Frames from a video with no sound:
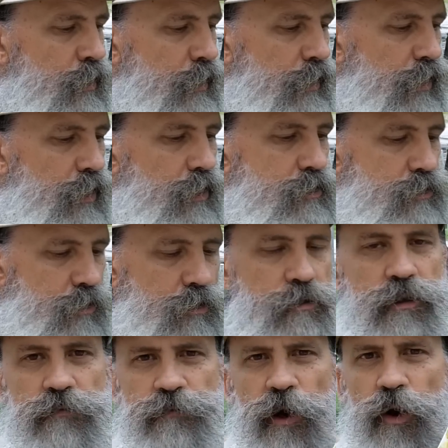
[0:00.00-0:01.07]
is
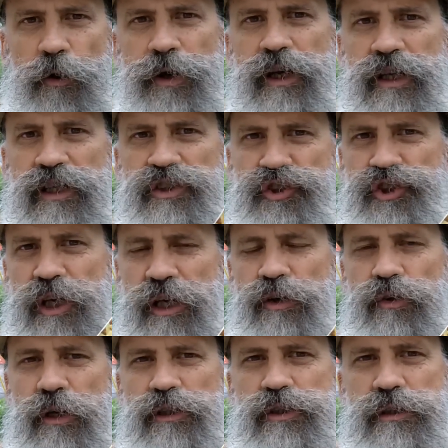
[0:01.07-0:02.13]
the very
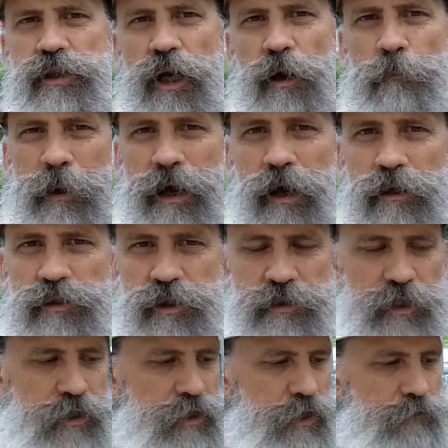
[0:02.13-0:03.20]
generous amounts
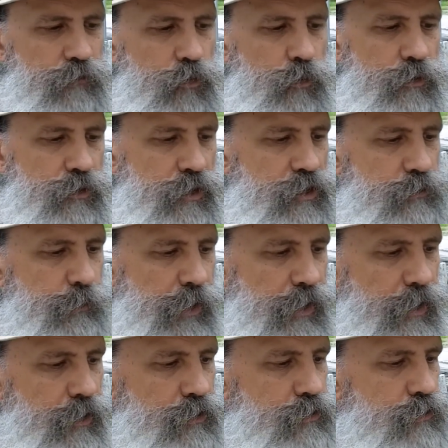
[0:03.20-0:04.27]
that they give you in these
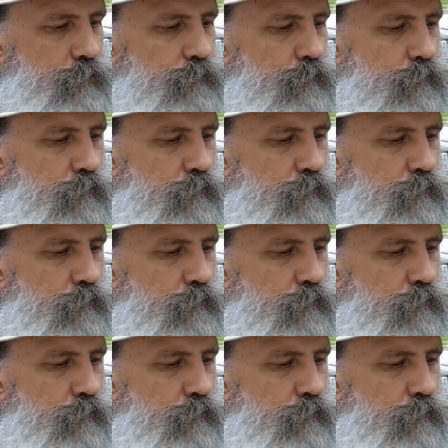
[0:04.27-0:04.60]
bags.